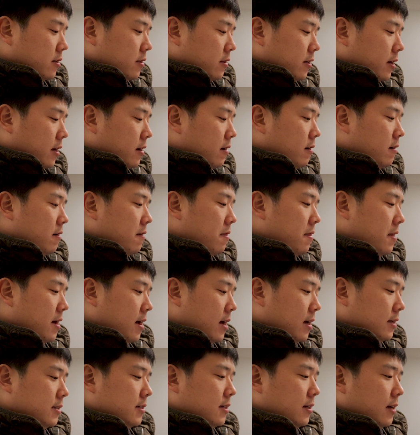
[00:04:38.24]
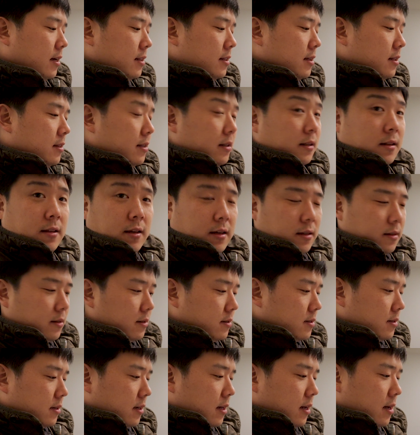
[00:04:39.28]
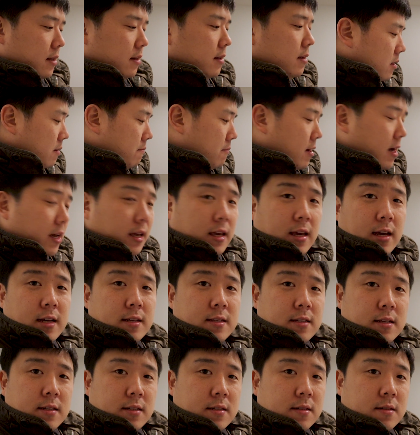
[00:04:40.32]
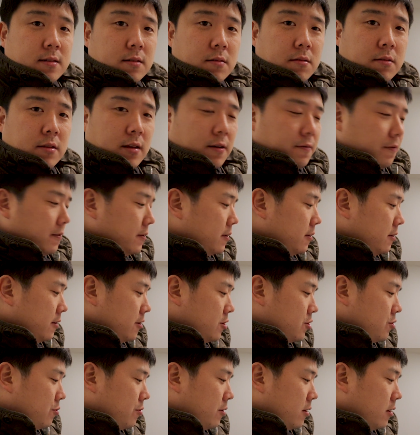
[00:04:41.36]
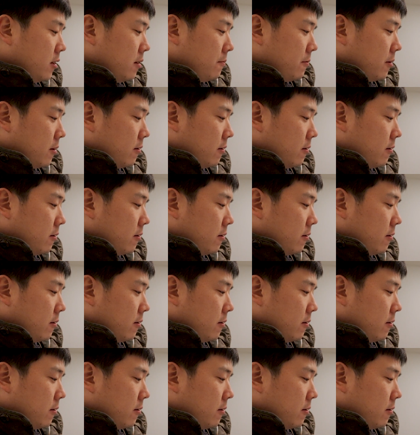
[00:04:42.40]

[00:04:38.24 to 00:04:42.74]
click on that and then delete the scan. In my case, it's definitely showing up